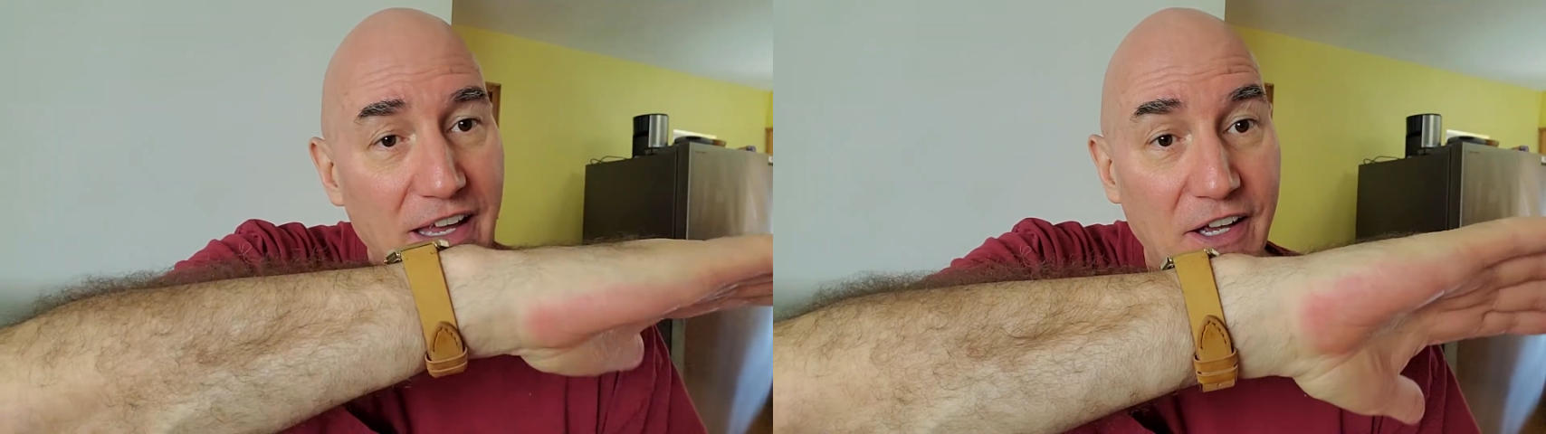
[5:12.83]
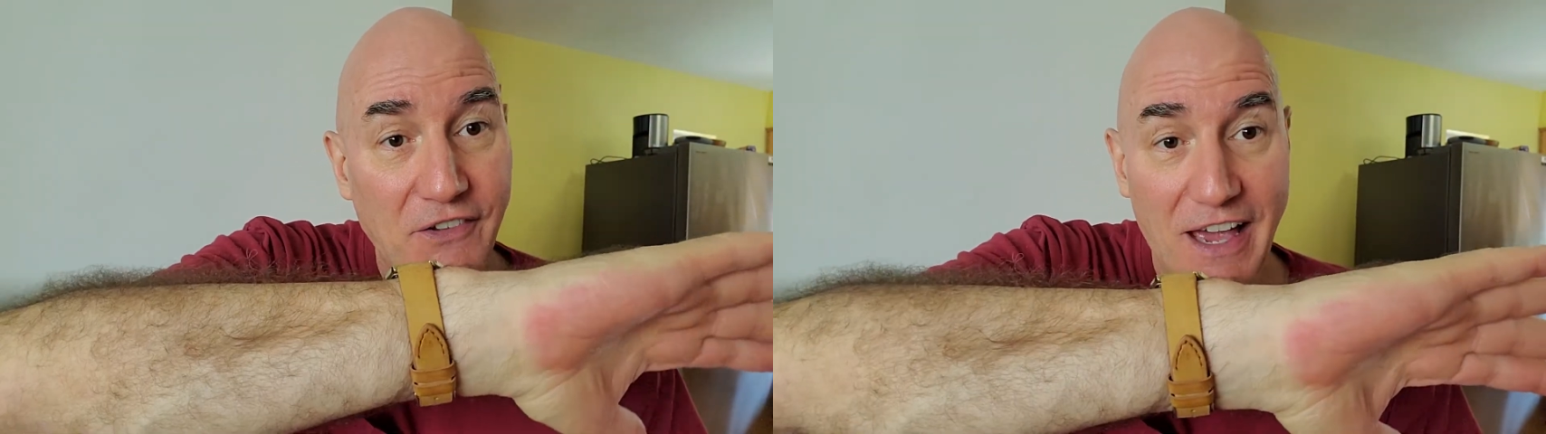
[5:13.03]

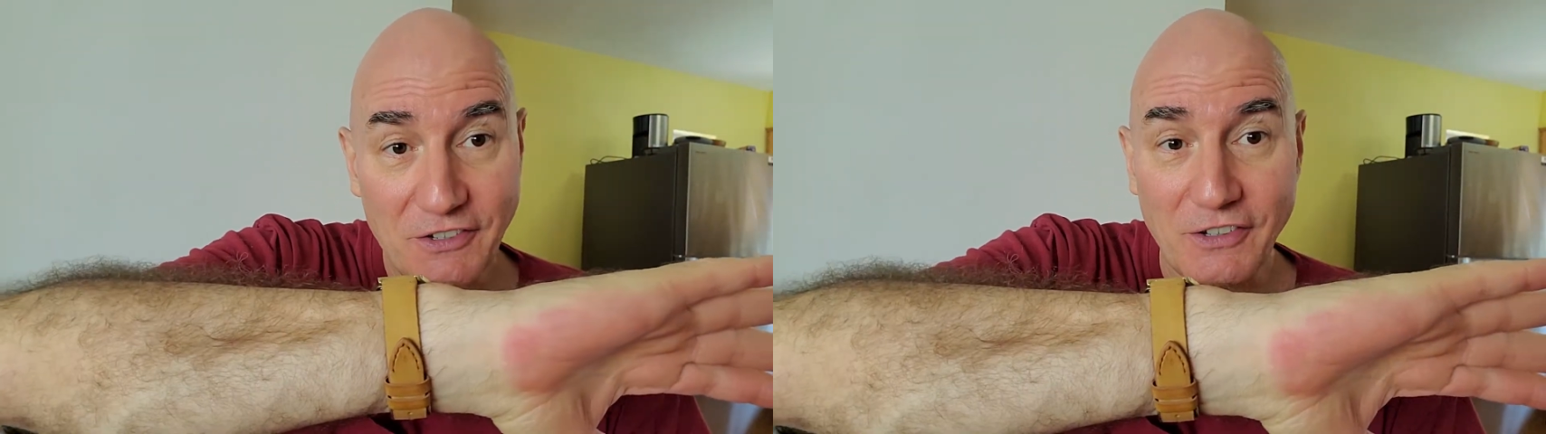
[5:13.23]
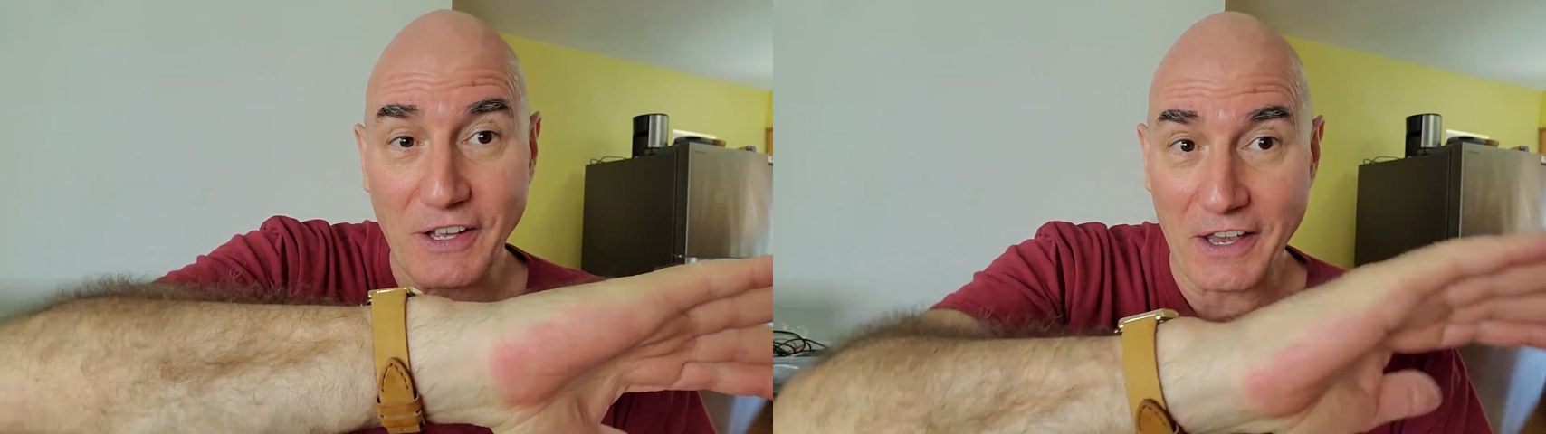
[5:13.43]
It's
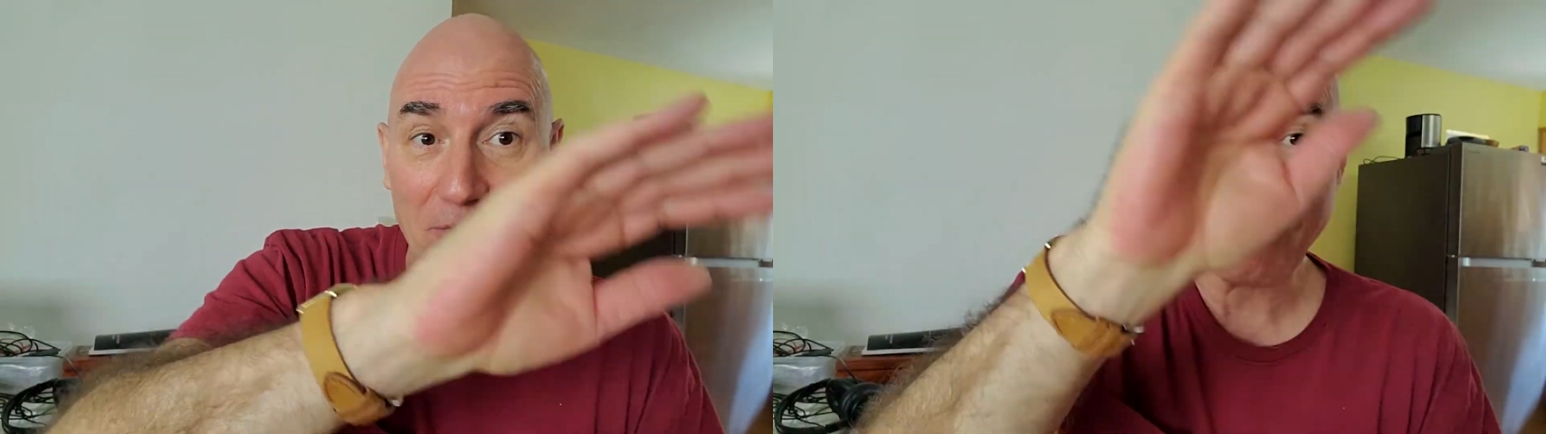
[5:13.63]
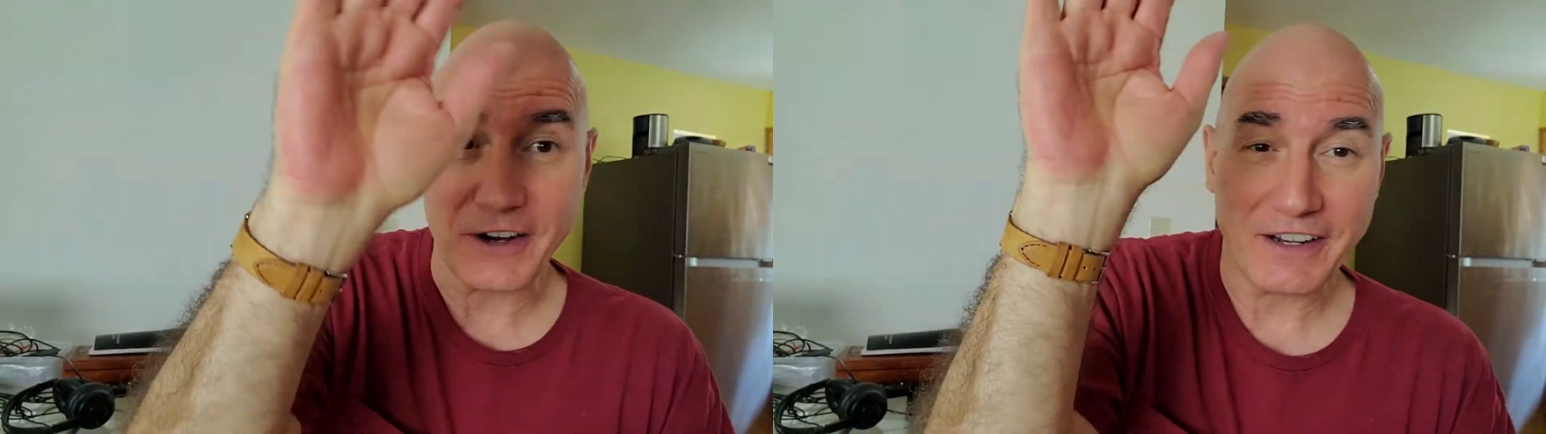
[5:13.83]
actually a
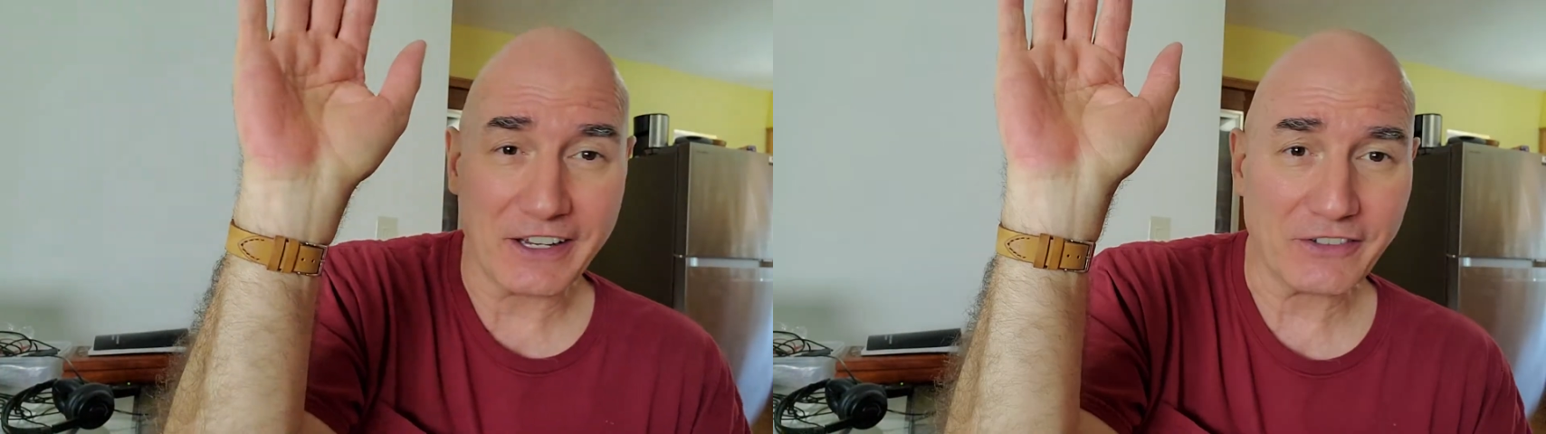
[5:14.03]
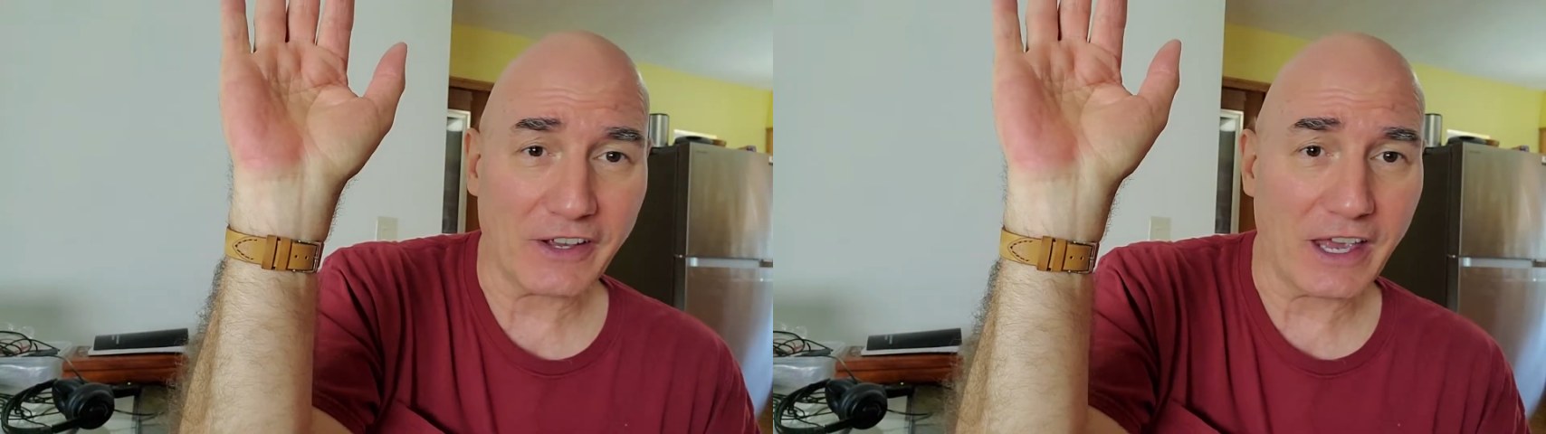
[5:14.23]
very
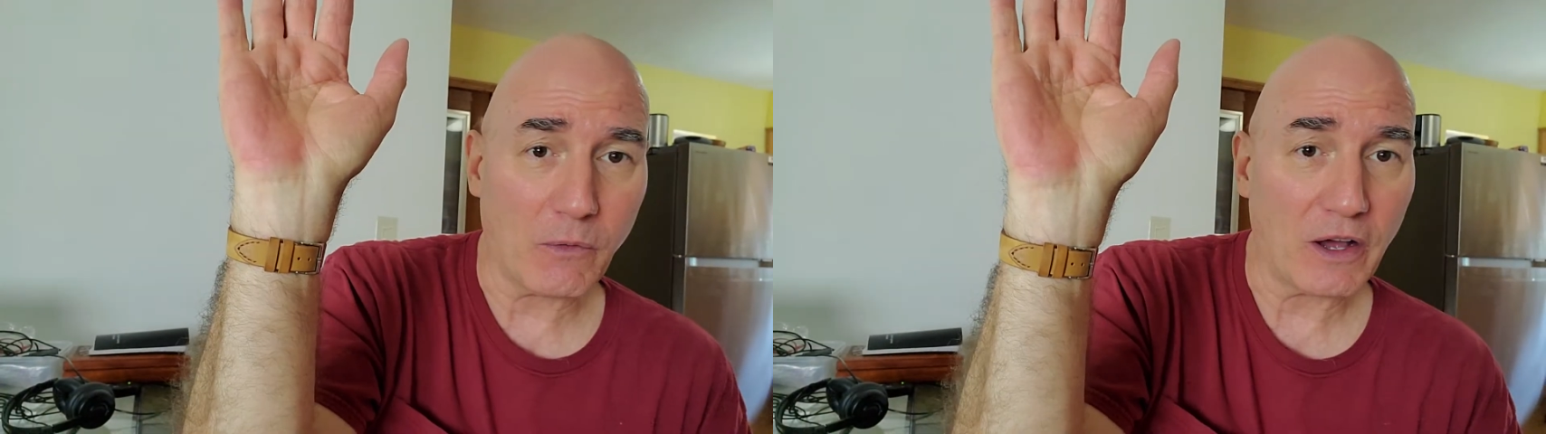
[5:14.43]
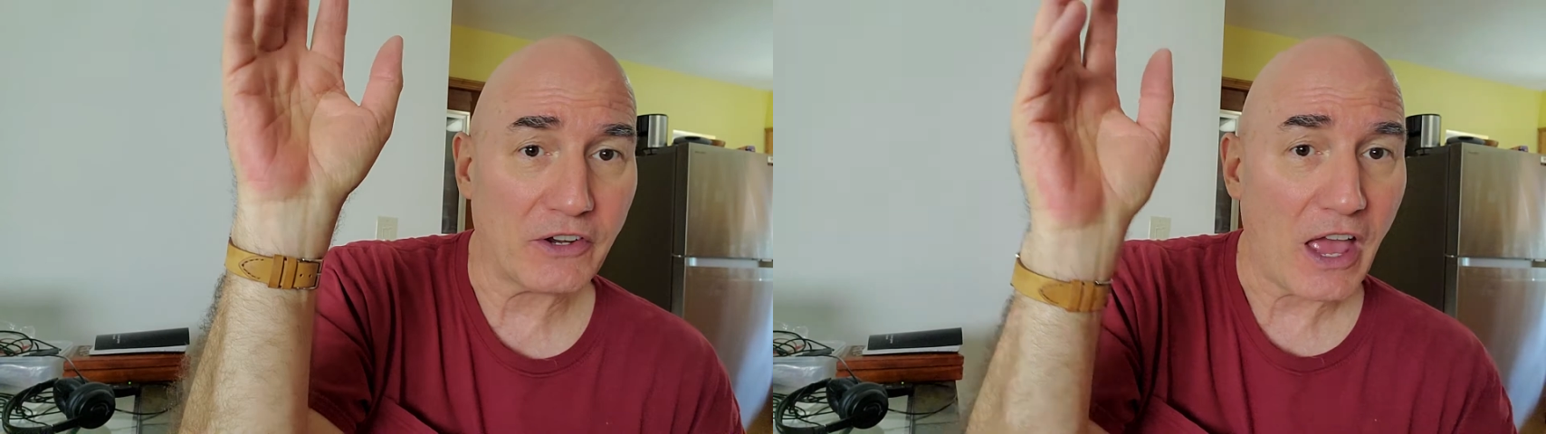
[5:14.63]
nice looking
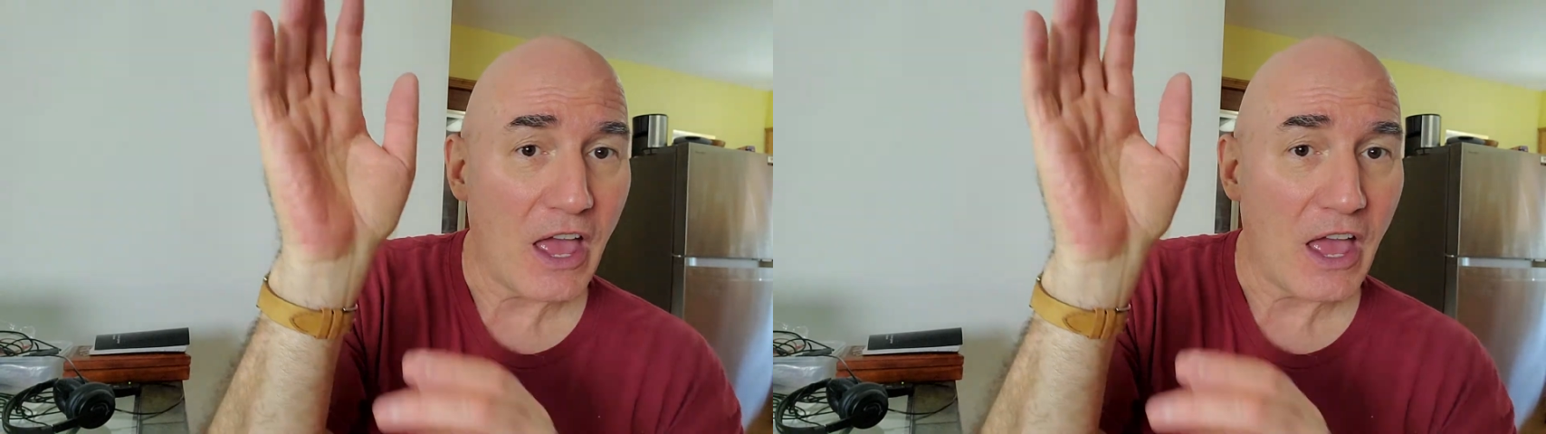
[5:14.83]
watch,